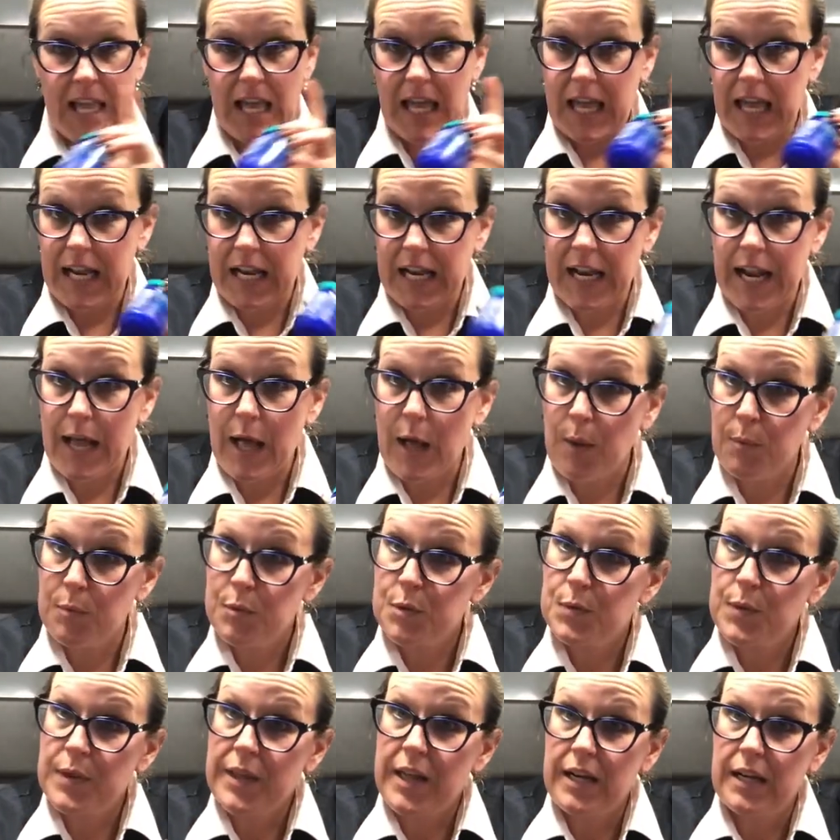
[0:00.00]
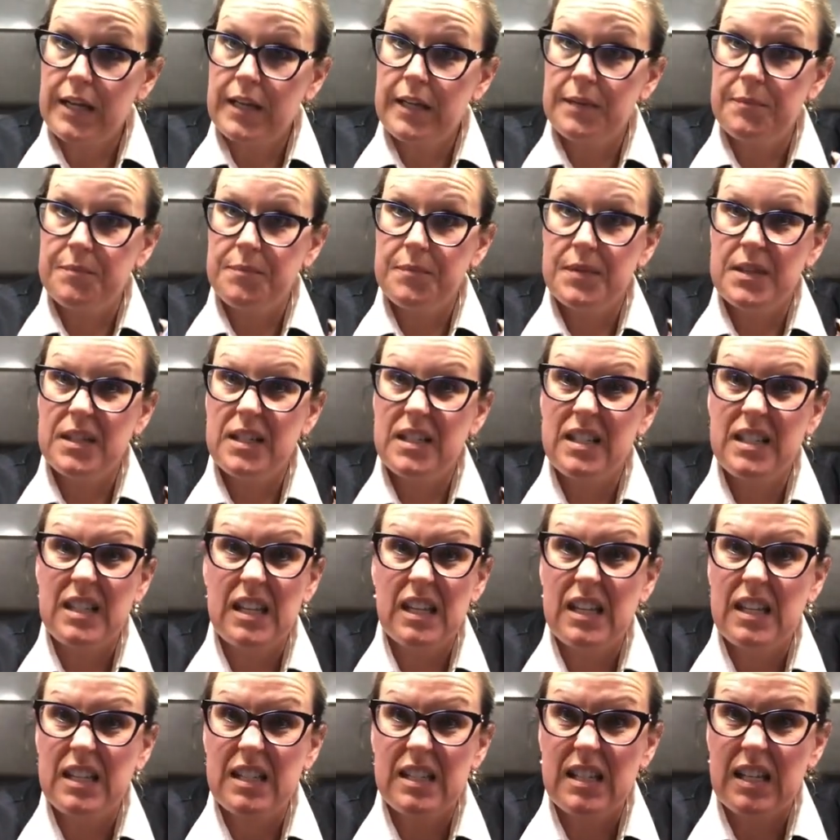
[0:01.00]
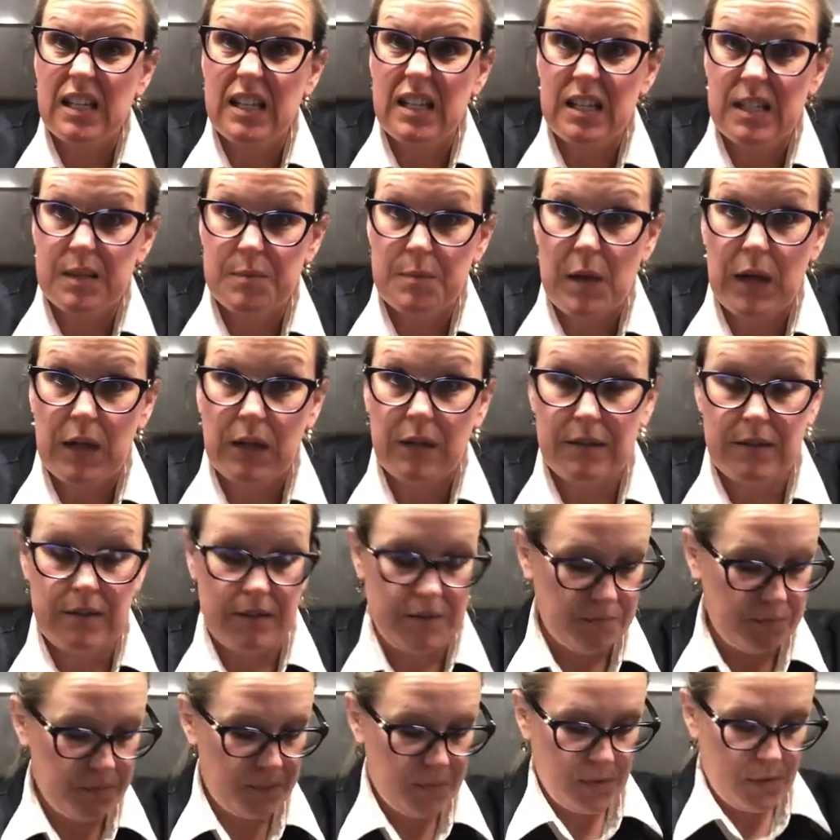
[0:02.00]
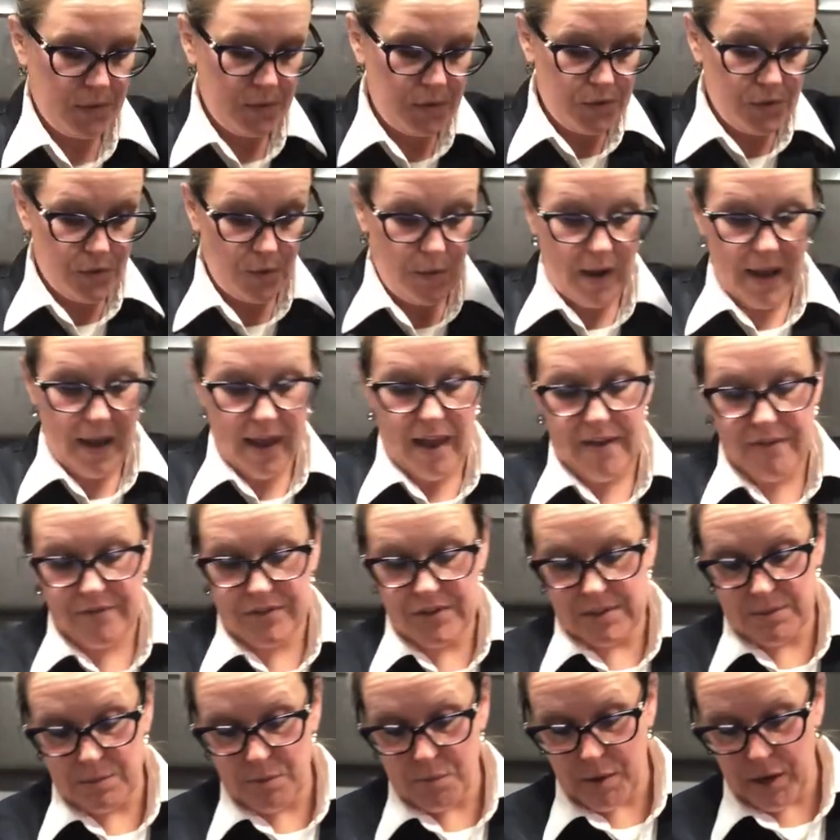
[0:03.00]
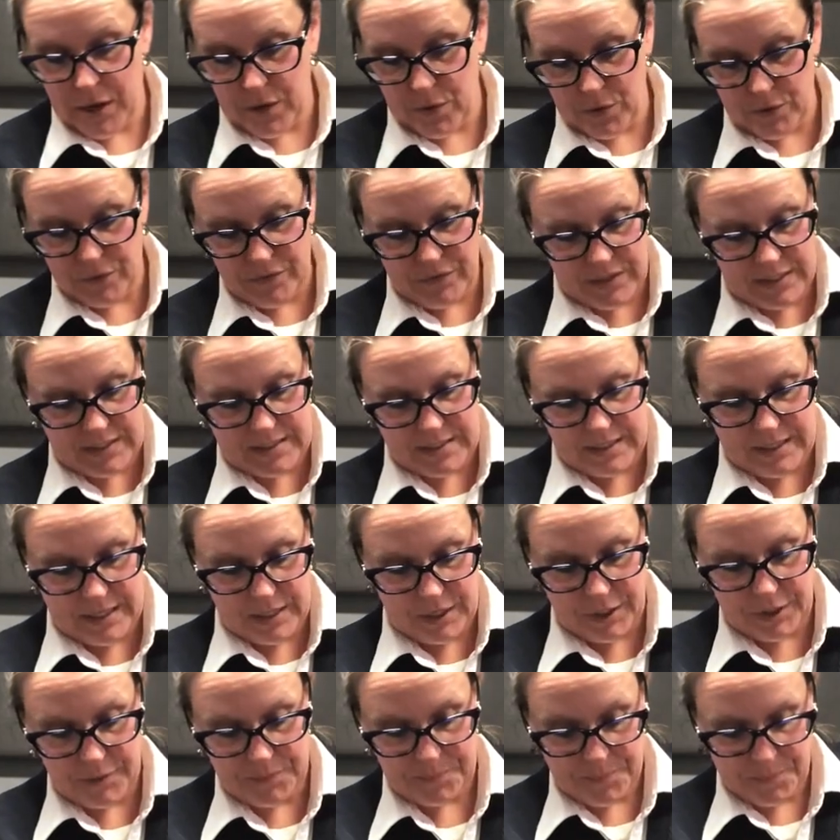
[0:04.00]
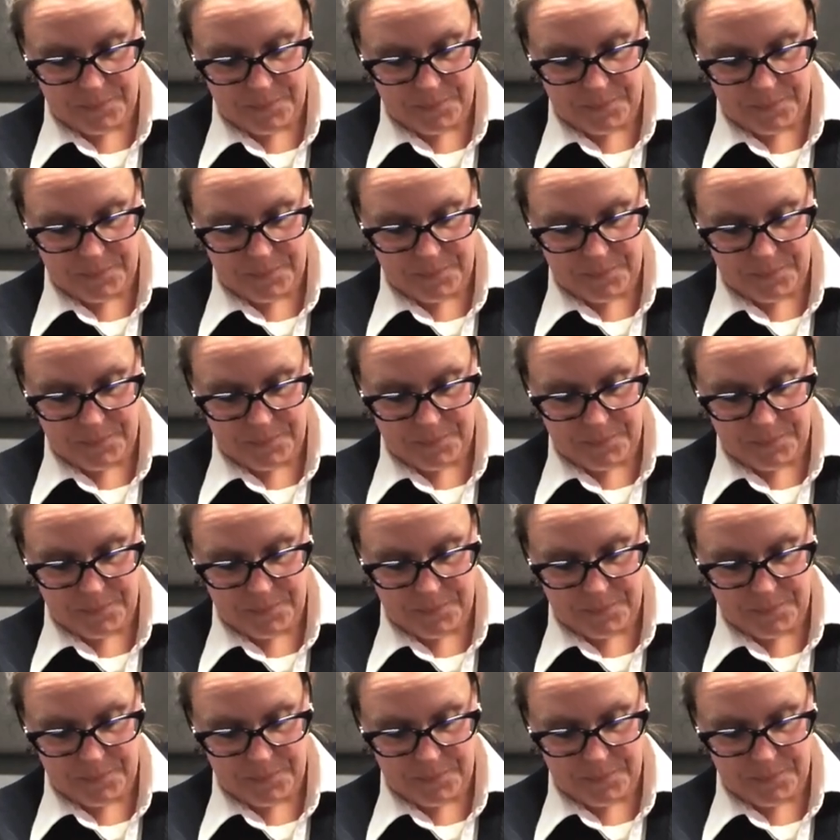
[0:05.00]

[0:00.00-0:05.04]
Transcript: and it helps with any stinky smells. So I have some of my own Vicks in here.